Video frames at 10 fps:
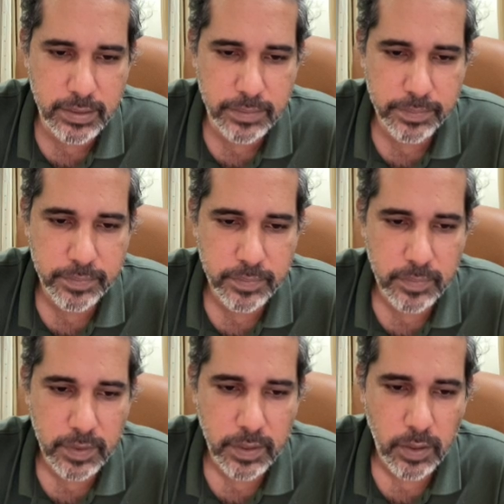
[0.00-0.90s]
here,
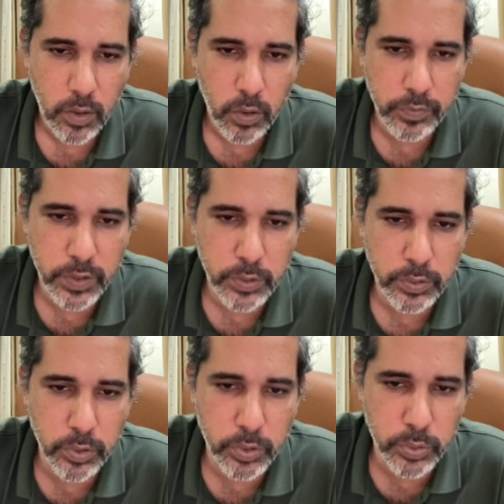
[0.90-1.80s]
or we
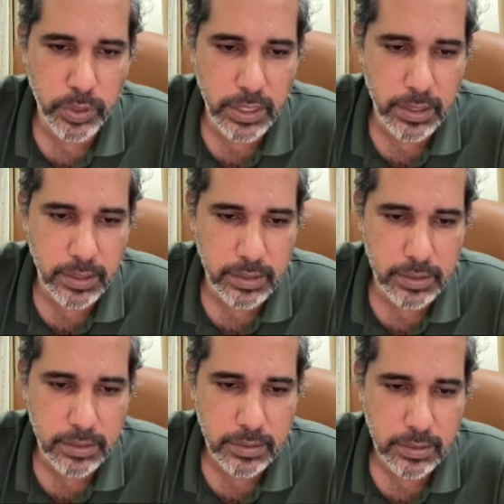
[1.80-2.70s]
could go two
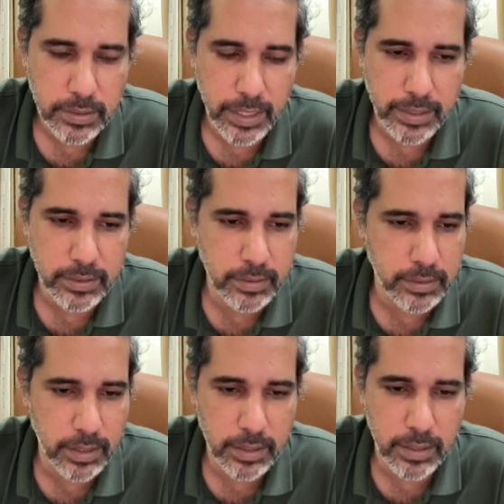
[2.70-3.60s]
healers.
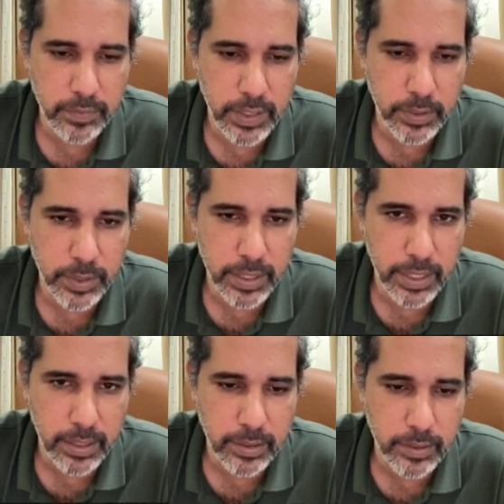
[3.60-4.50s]
That's either way you can
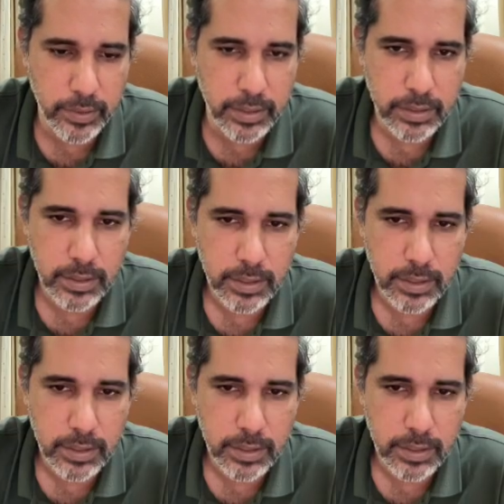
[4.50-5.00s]
take a call.